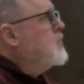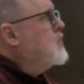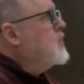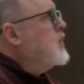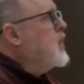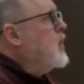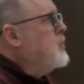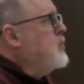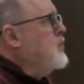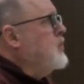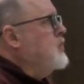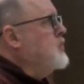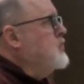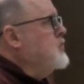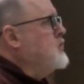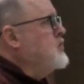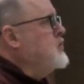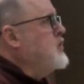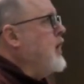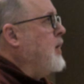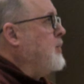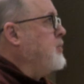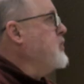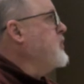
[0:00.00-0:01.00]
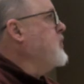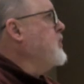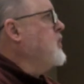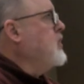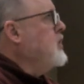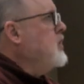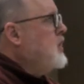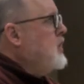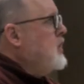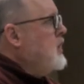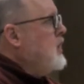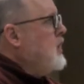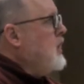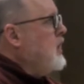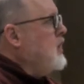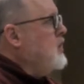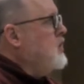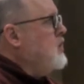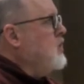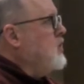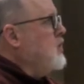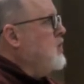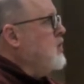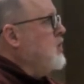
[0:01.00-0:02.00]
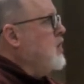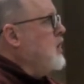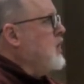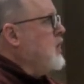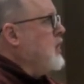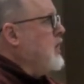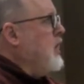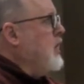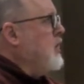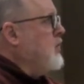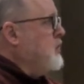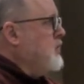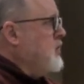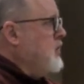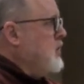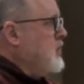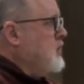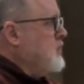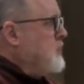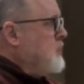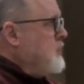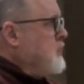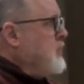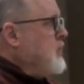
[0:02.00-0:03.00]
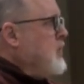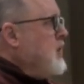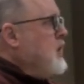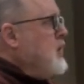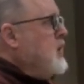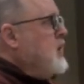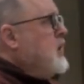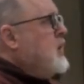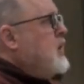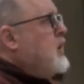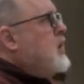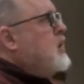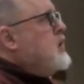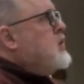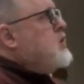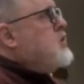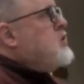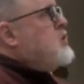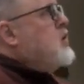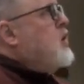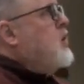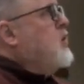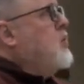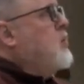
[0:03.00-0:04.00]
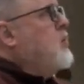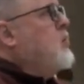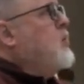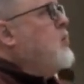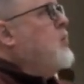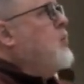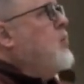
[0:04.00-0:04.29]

of steps in your account there. So